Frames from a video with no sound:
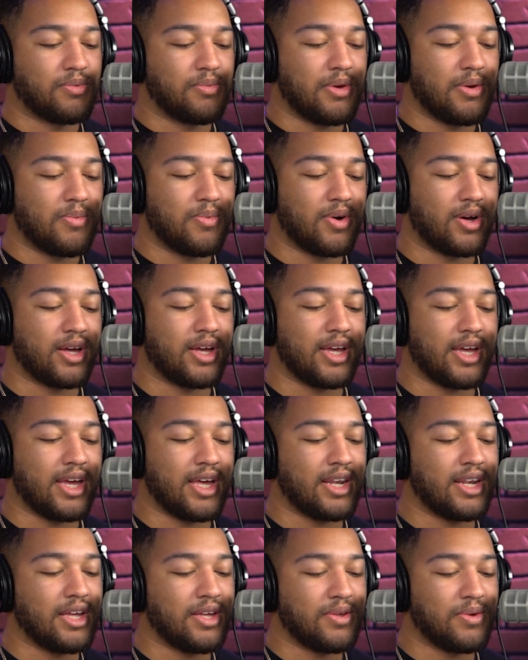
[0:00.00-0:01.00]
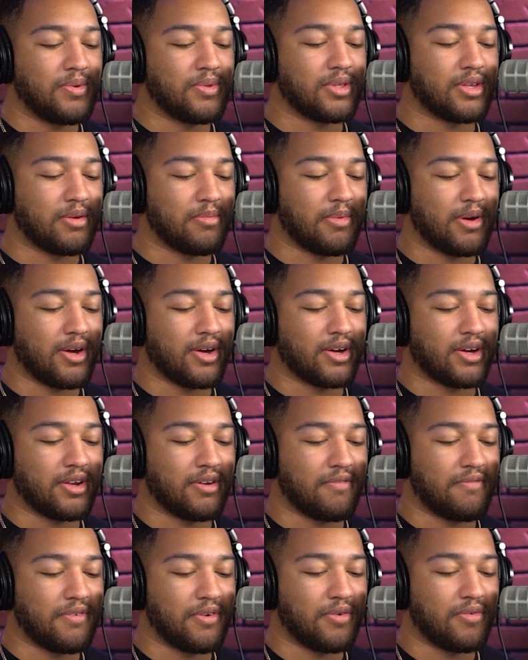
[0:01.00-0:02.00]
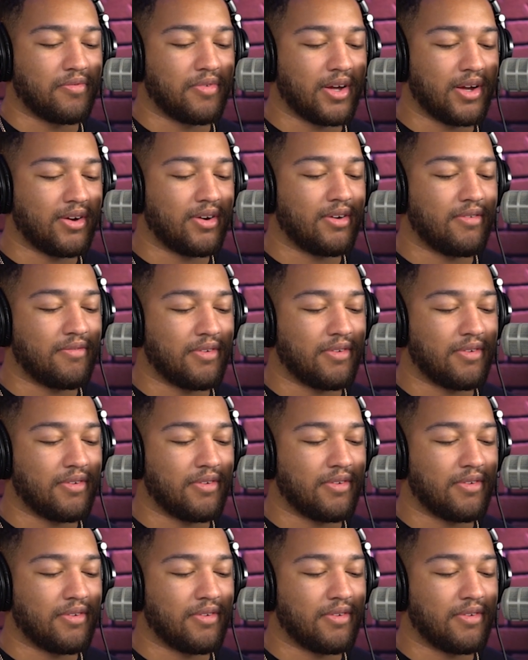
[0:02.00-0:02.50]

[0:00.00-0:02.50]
we want any youth in America to feel very,